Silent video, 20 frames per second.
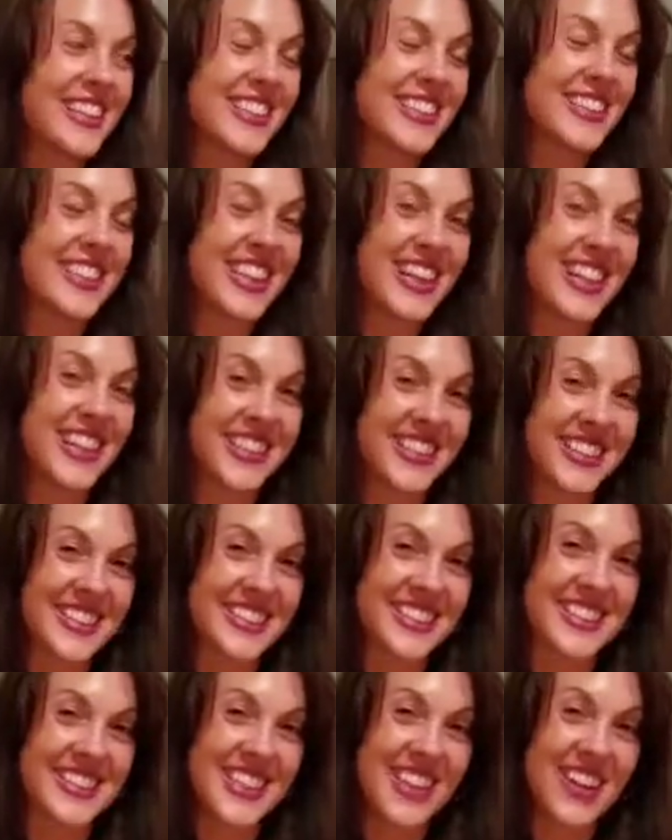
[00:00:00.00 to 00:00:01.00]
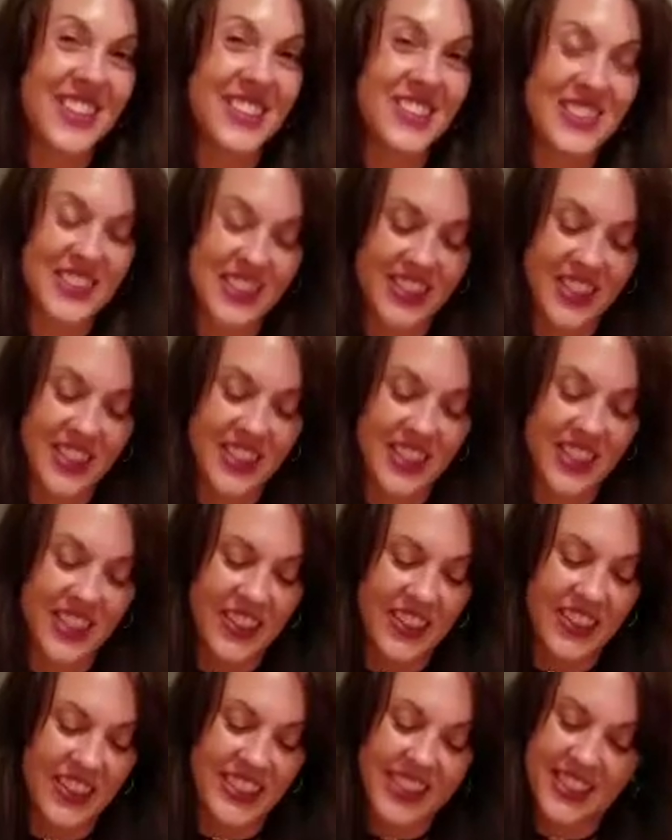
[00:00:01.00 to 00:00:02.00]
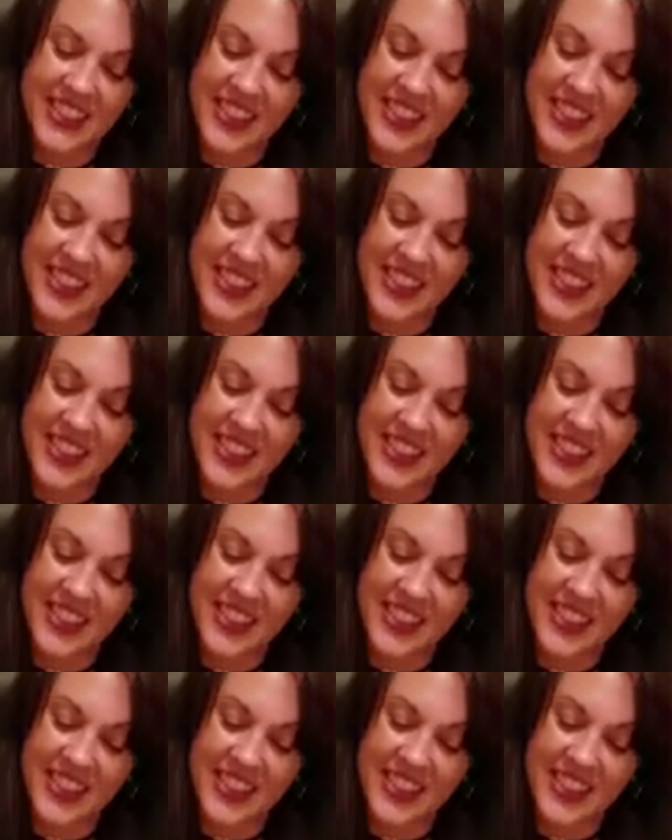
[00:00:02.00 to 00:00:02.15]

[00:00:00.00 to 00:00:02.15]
That sound is hilarious.